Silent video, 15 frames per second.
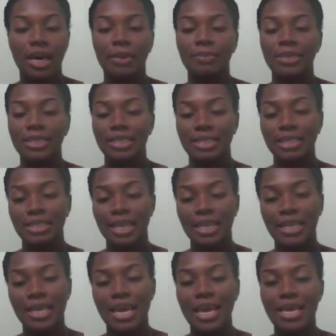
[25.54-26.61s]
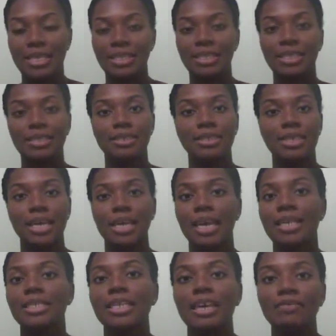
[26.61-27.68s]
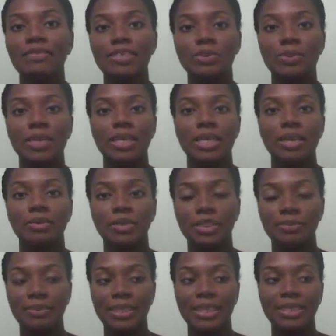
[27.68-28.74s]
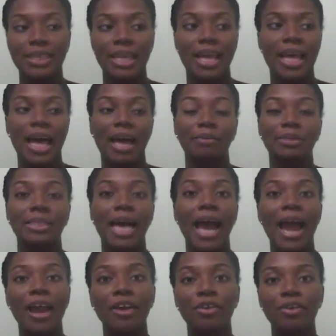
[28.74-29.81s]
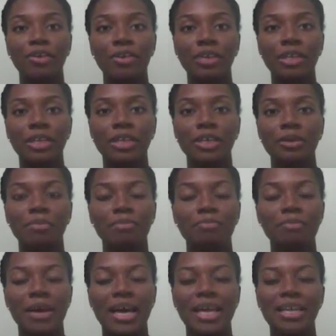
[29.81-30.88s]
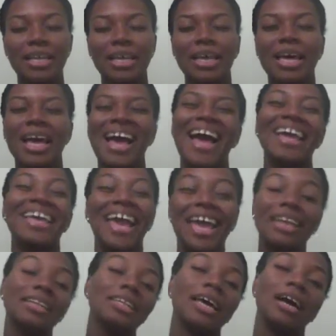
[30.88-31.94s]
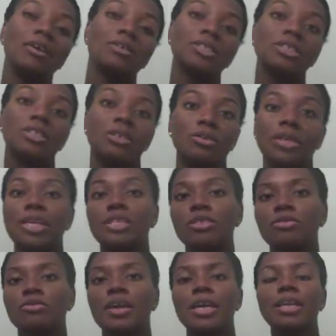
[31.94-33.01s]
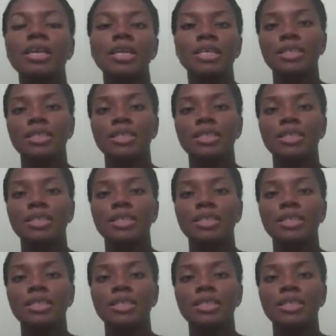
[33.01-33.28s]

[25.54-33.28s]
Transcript: It's a Sunday. It's Daylight Savings Weekend, which means that I'm tired earlier, but I gained an hour, so that's great.